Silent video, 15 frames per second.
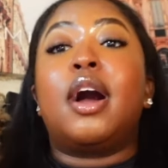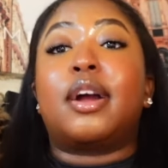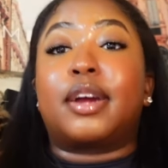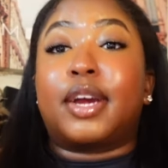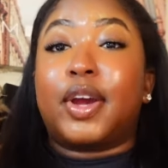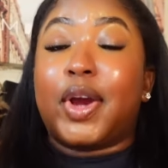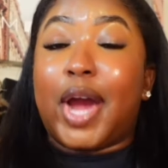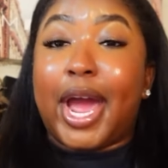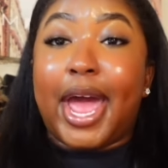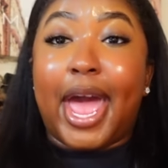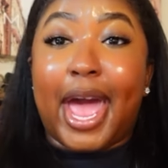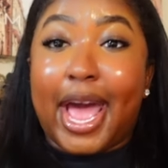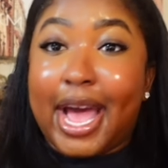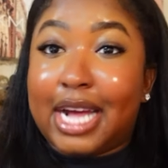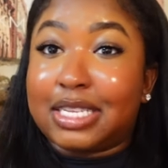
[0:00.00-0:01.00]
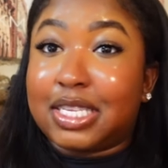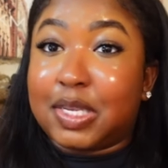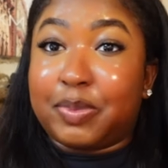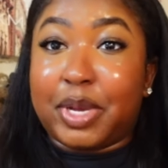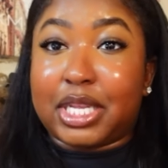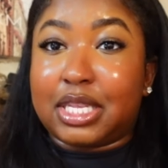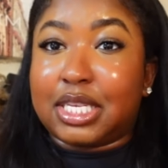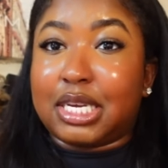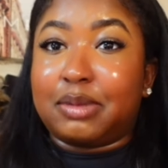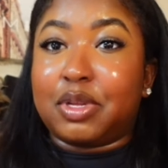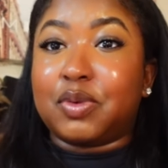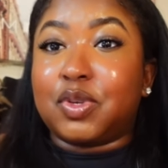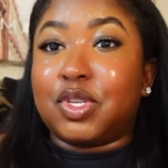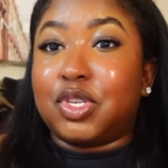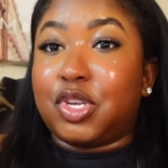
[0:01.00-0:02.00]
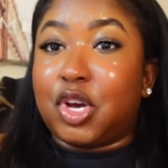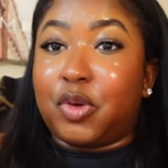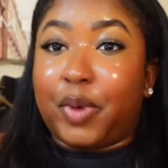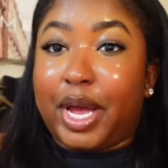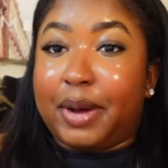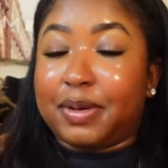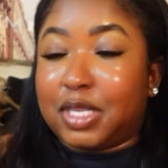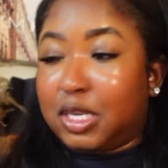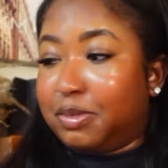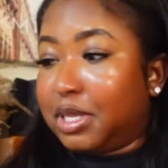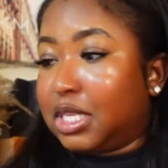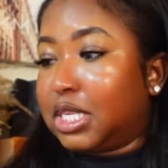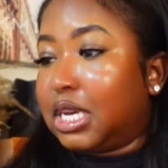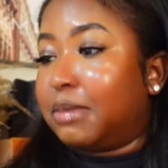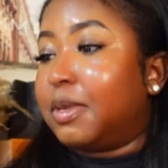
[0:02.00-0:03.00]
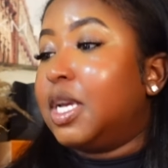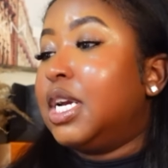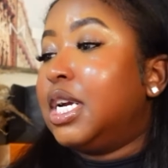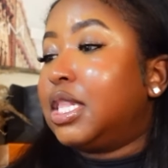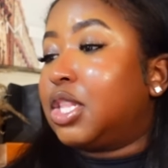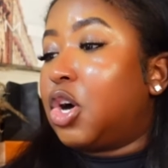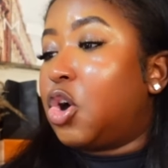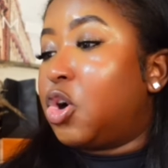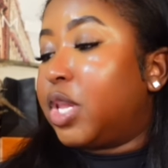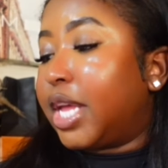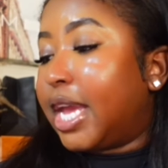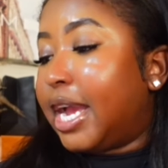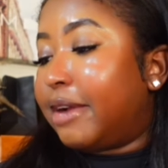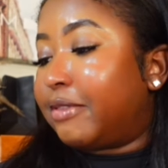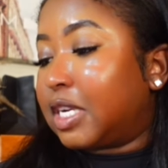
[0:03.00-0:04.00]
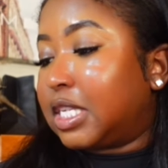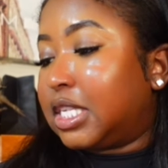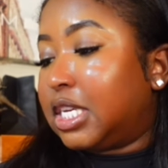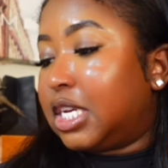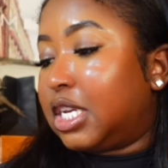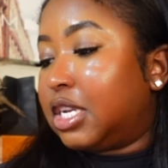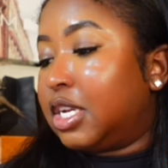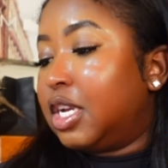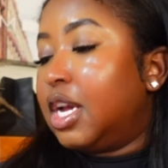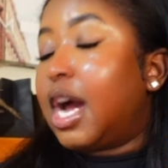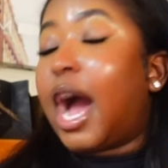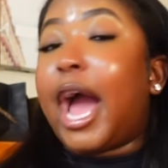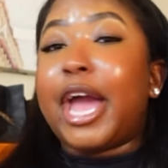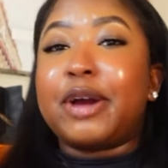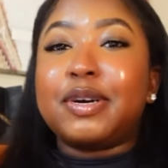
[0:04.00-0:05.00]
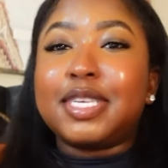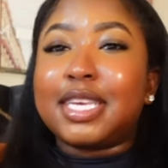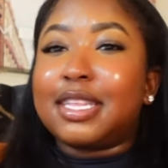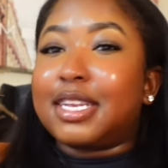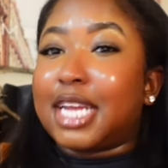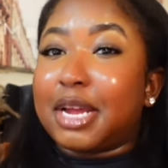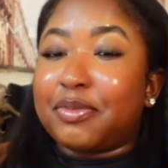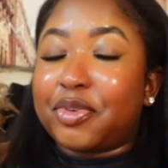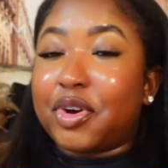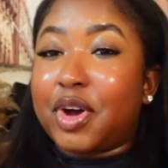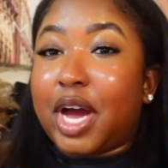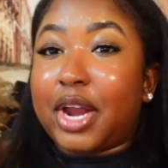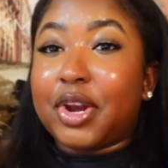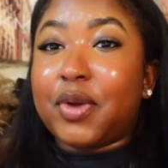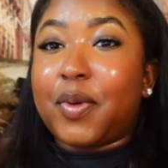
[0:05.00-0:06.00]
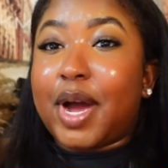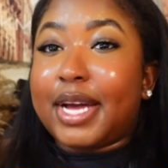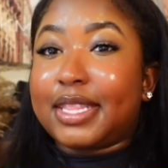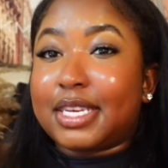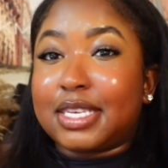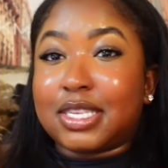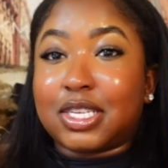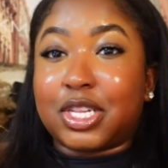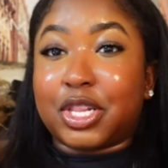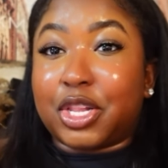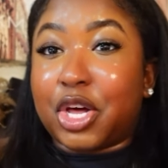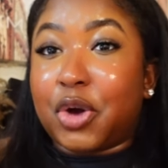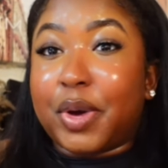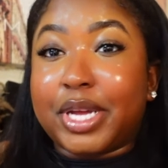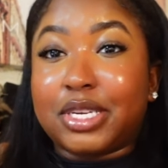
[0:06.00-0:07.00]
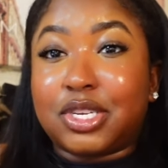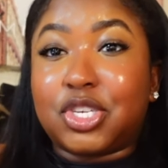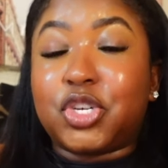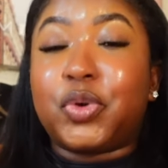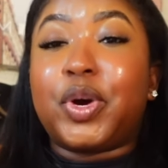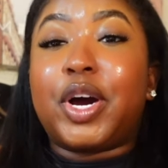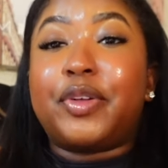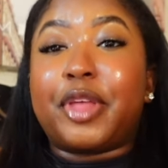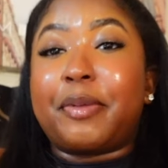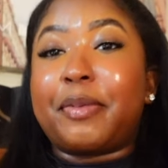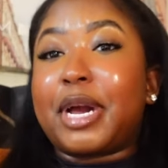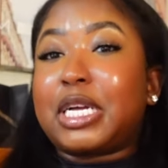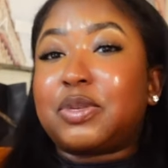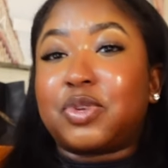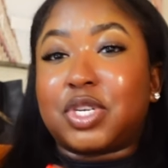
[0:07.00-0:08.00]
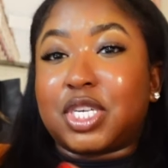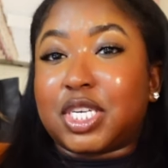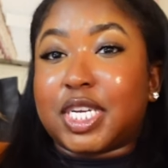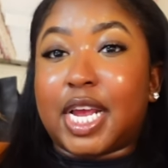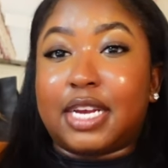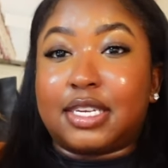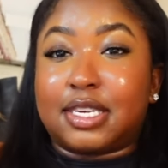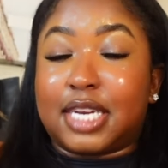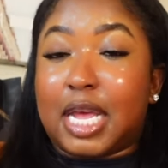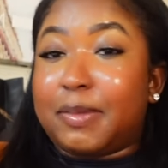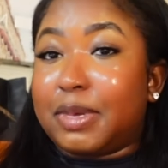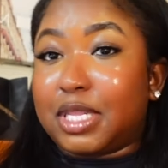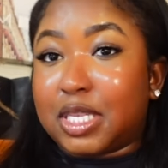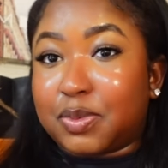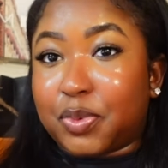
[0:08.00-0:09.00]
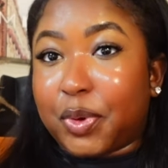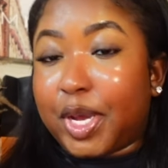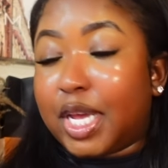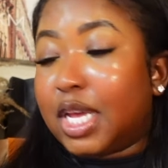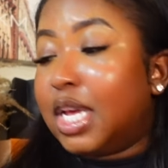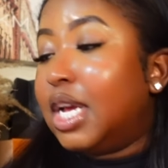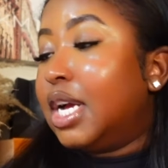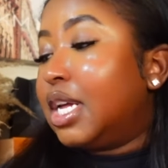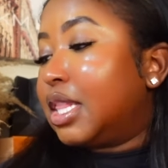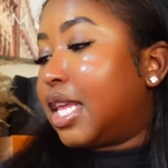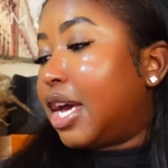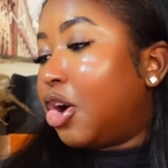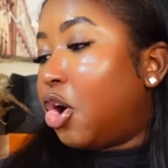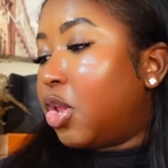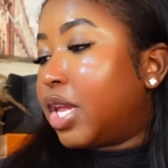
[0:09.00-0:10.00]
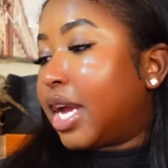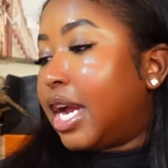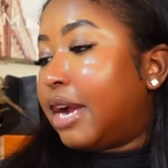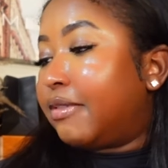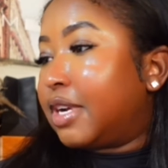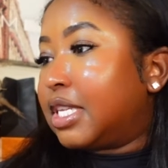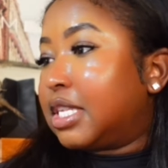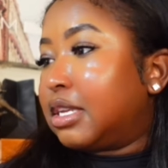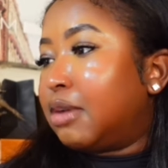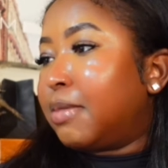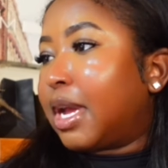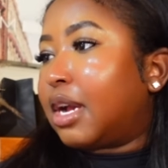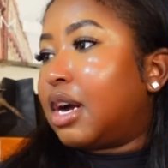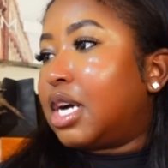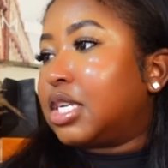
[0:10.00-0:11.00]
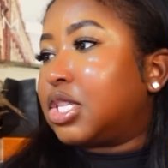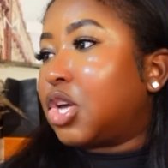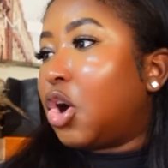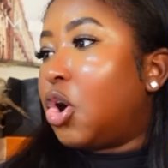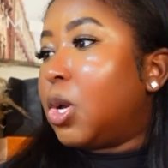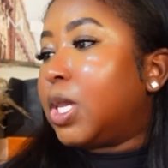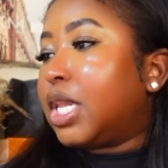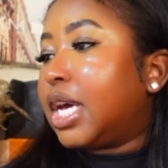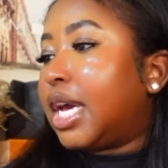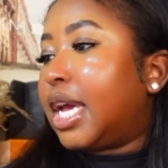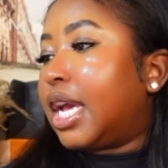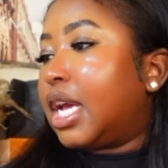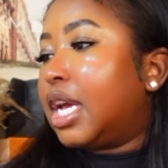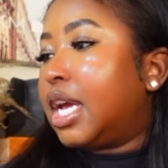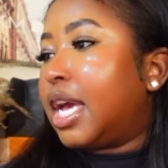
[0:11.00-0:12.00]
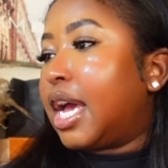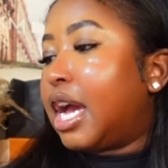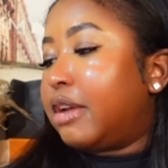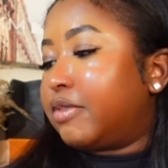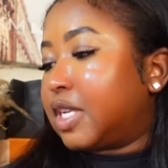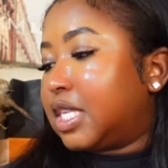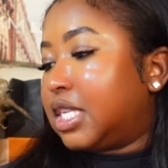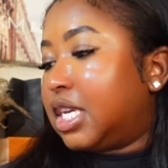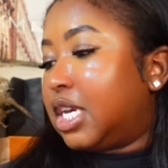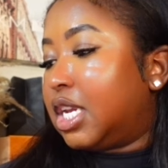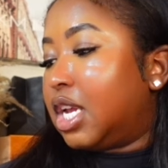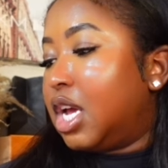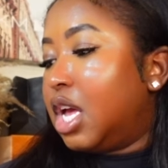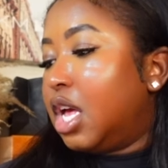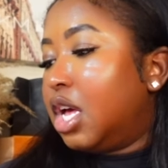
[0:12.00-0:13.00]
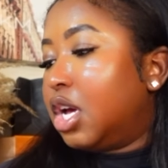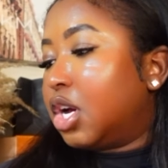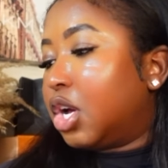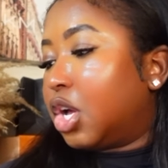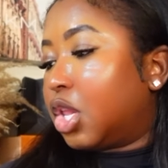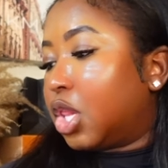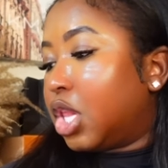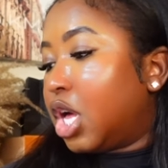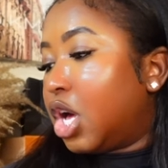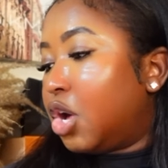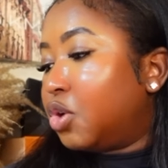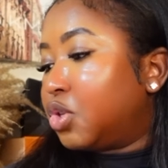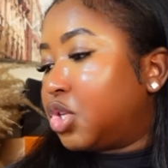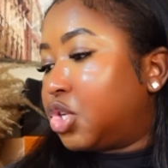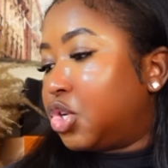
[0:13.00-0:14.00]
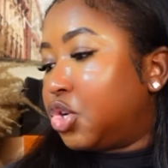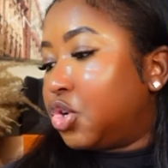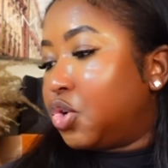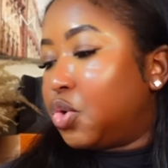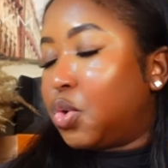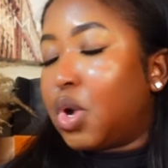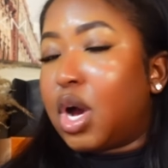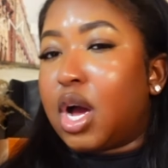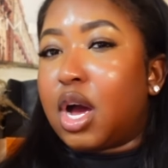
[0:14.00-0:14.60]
Girl, I had to pick this up. There was no way I wasn't gonna pick this up. The Ole Henriksen. I always say the name wrong. I don't know why. I think it's Glow H2O. They might as well just change the name at this point. The Ole Henriksen. Oh my gosh. The Ole Henriksen Glow 2